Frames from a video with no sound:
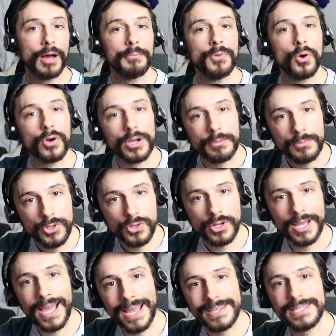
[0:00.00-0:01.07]
I'm not
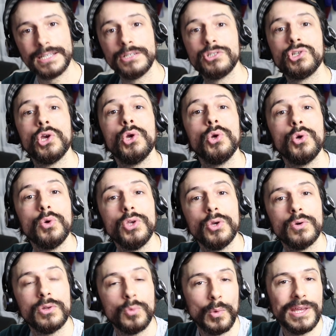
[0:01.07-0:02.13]
communicating to
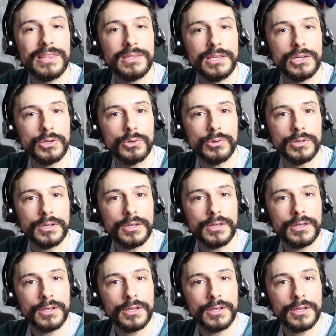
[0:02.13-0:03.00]
you and with you.